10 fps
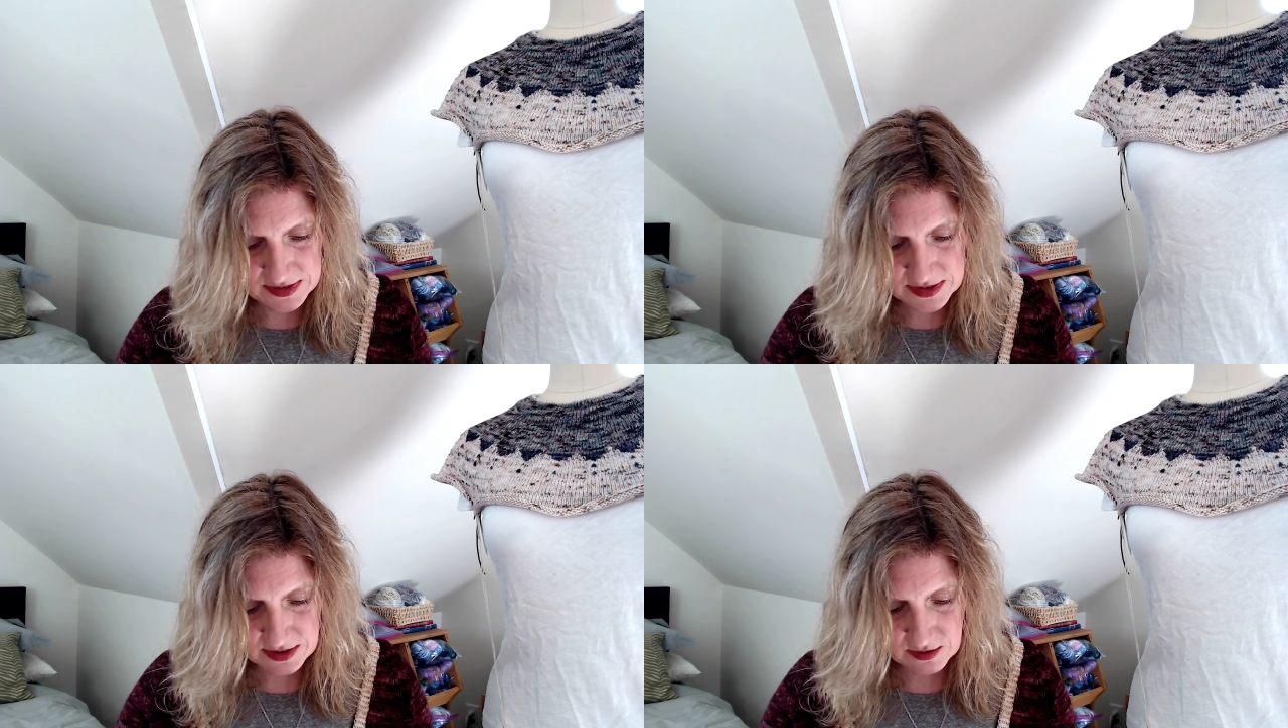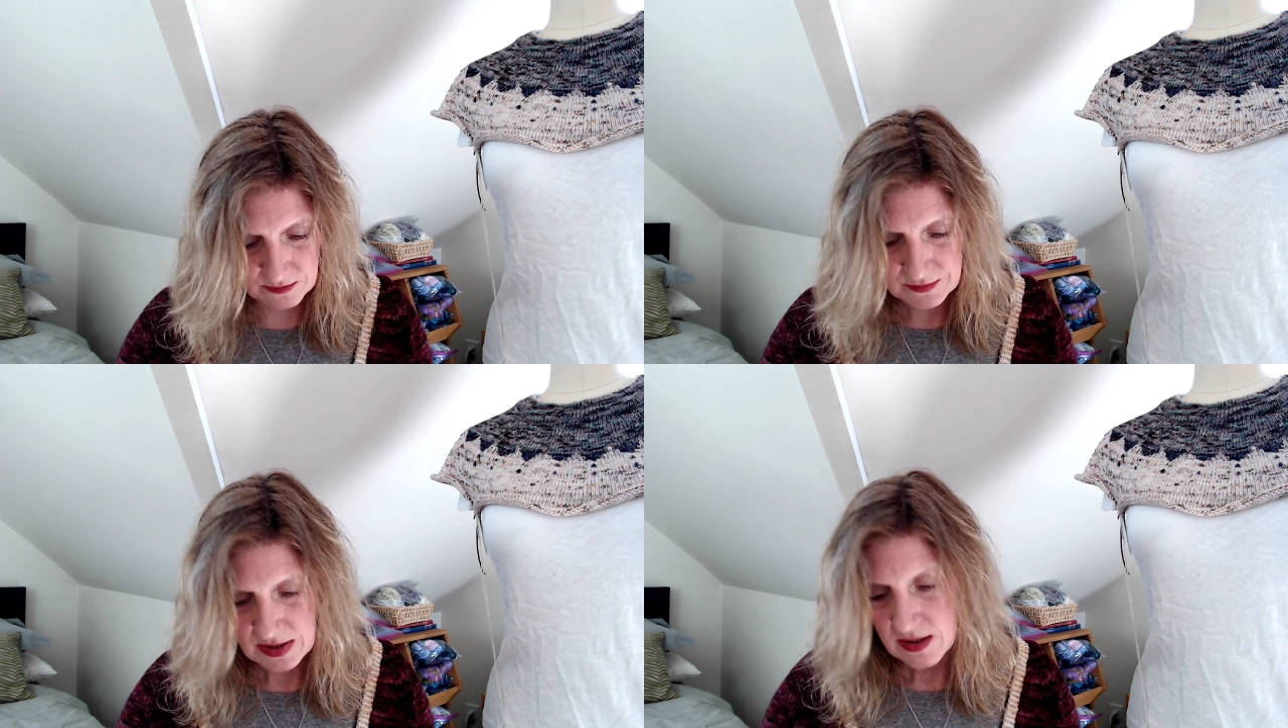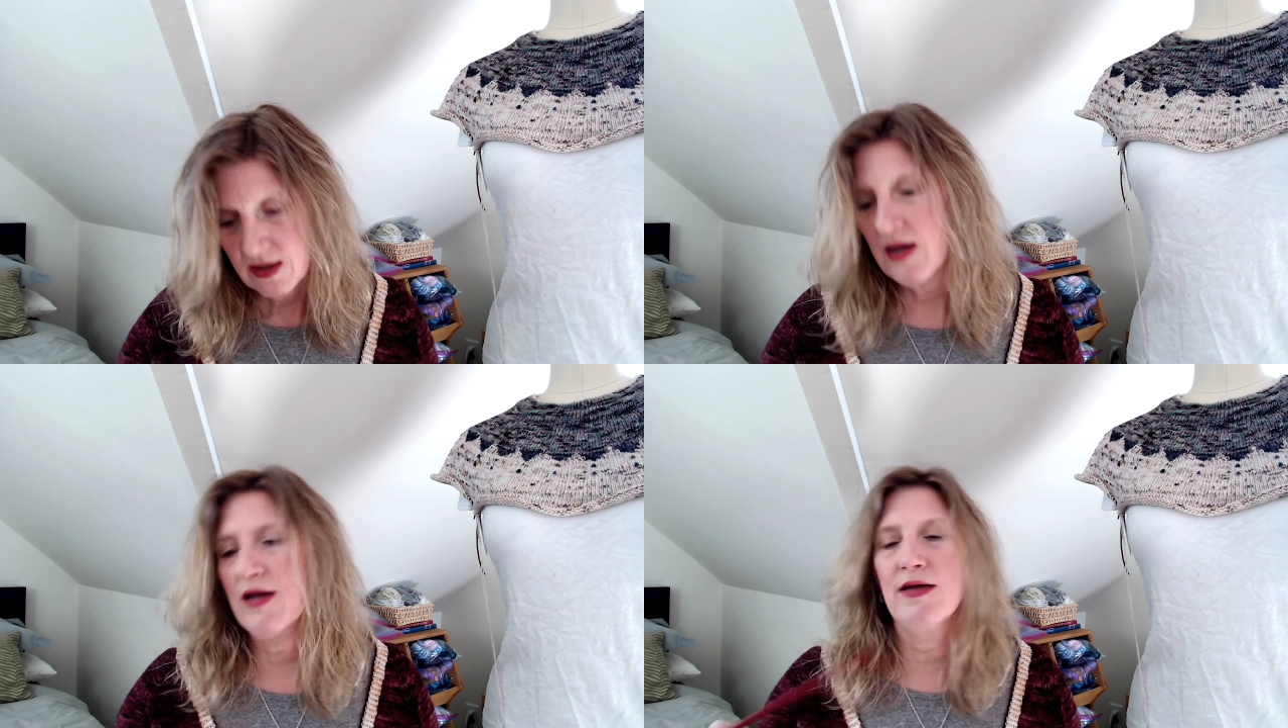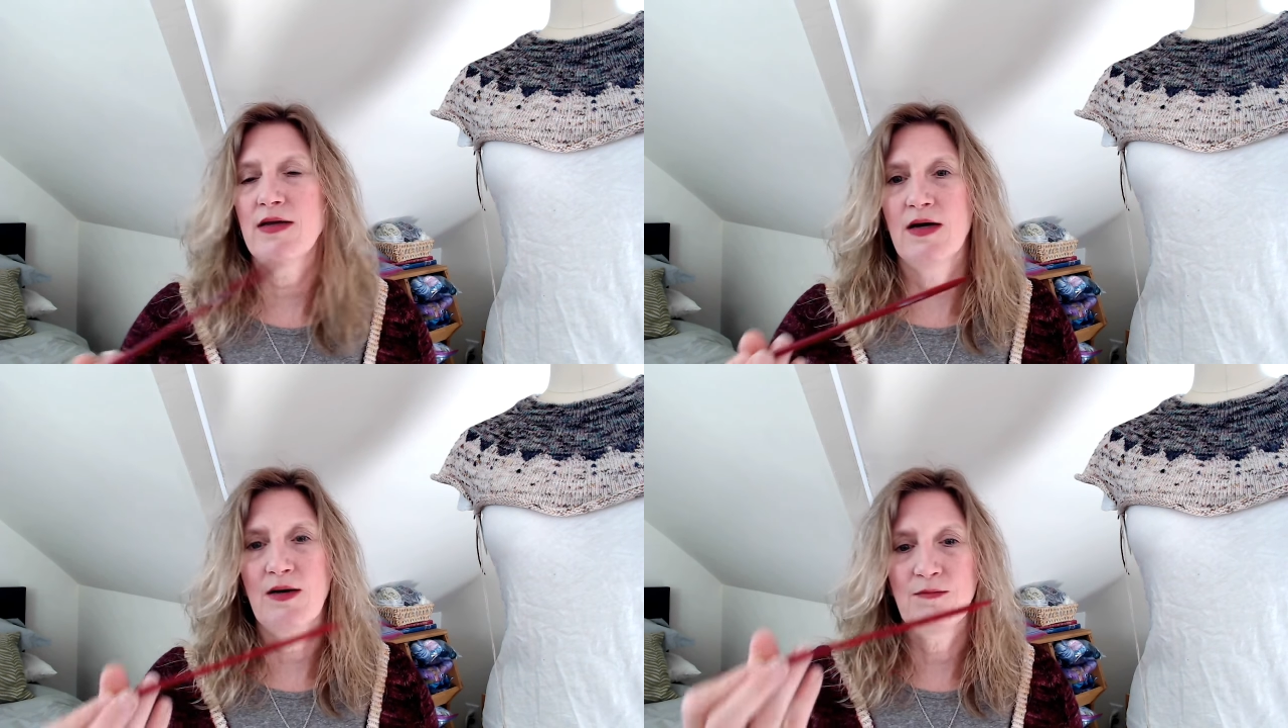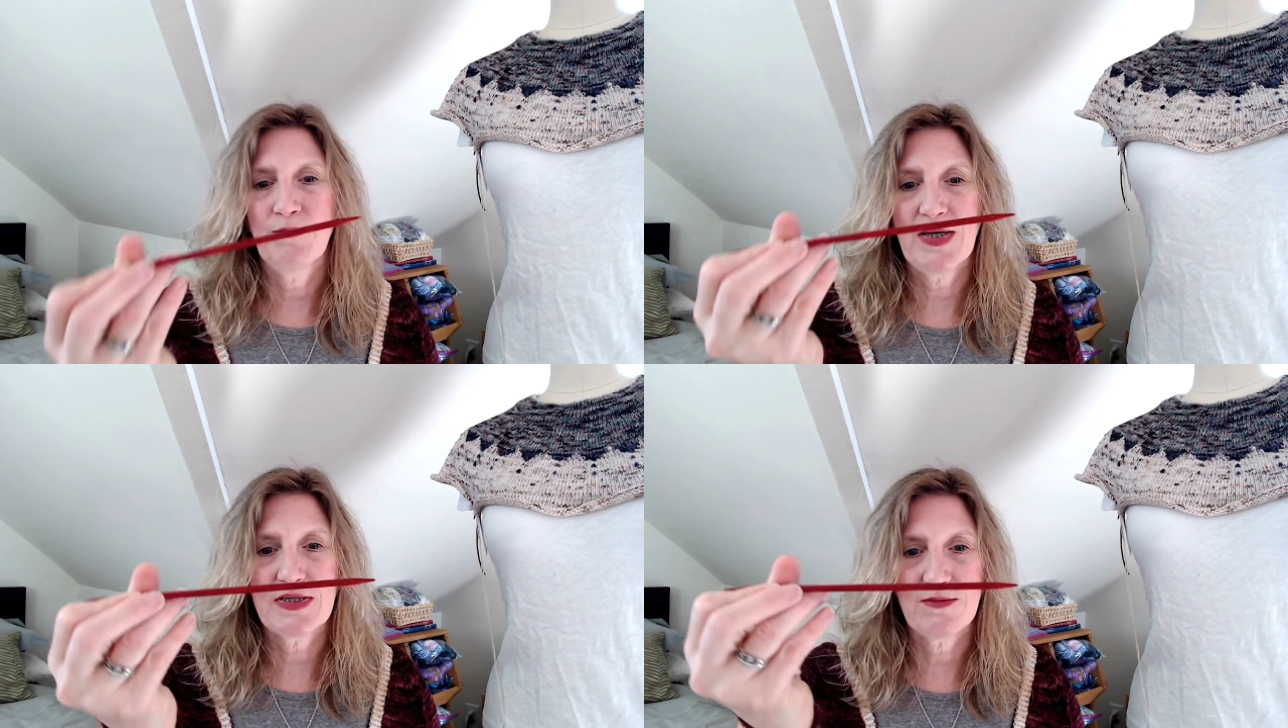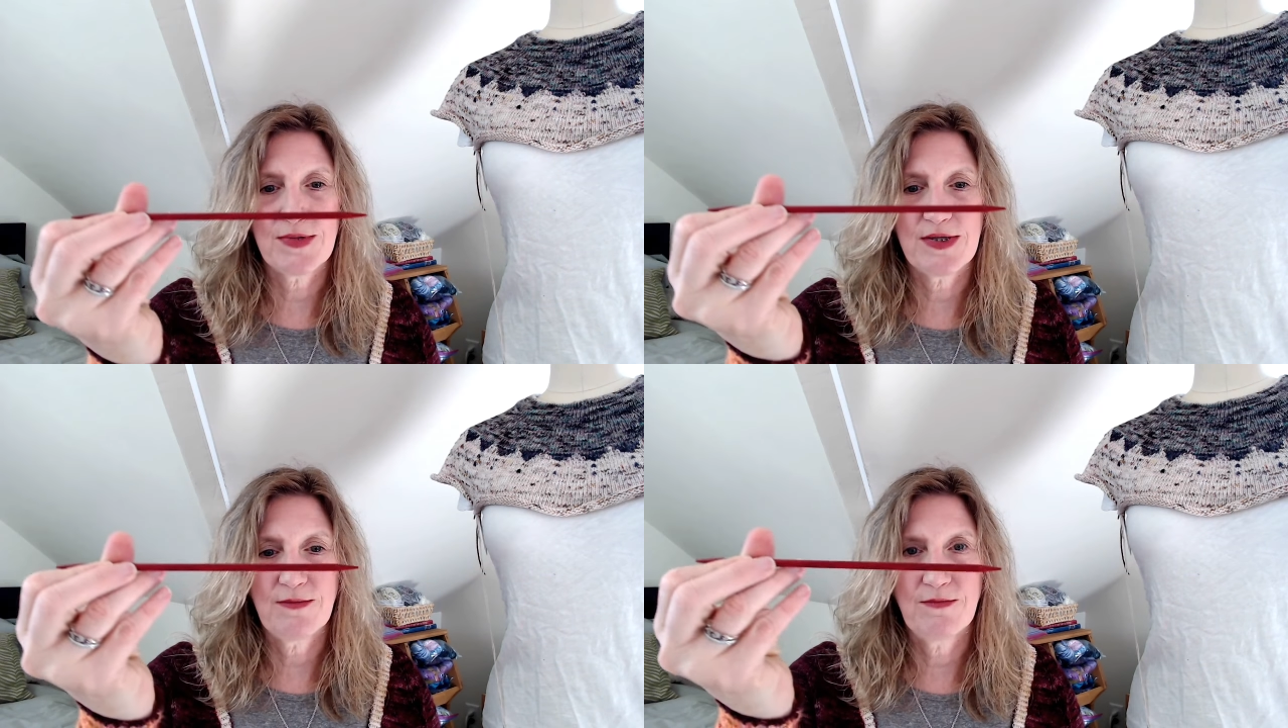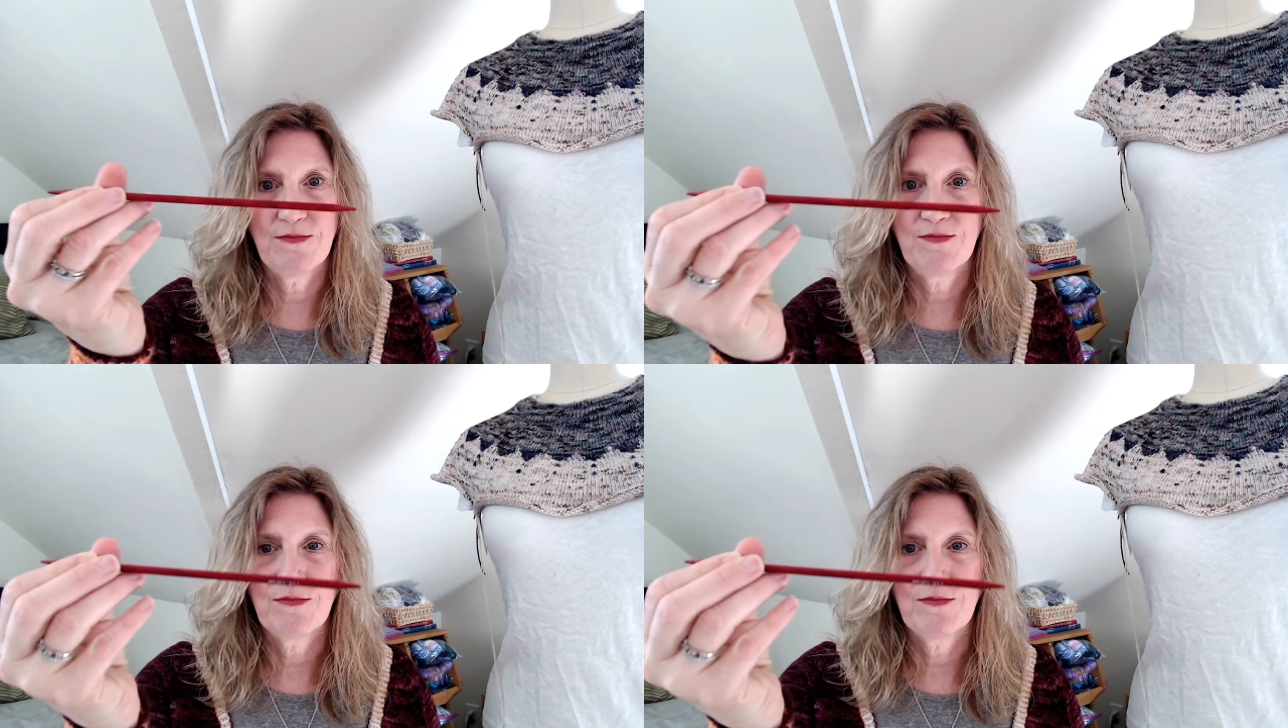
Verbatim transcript: So I picked up some,